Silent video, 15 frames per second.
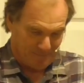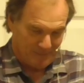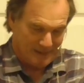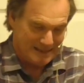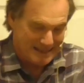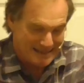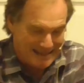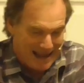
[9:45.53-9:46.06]

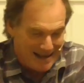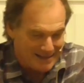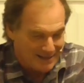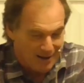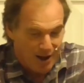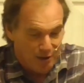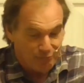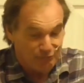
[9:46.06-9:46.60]
set
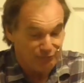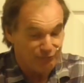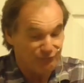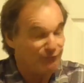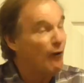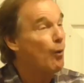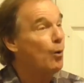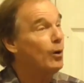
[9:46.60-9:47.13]
of
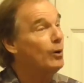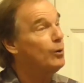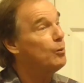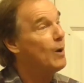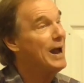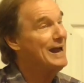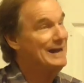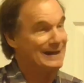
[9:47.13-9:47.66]
4
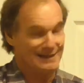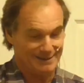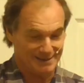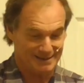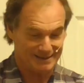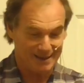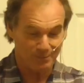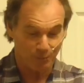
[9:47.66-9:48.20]

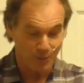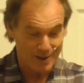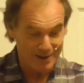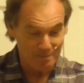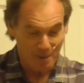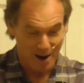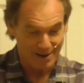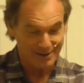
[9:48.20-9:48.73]
ways that we
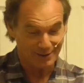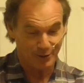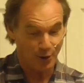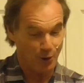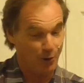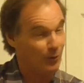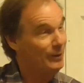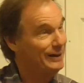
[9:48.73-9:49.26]
might
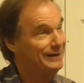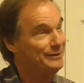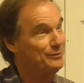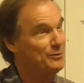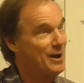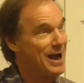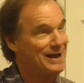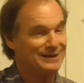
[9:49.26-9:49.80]
go in
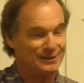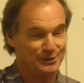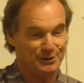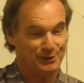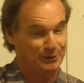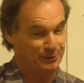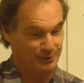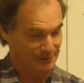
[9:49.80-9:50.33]

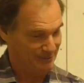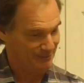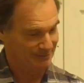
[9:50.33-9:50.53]
gratitude.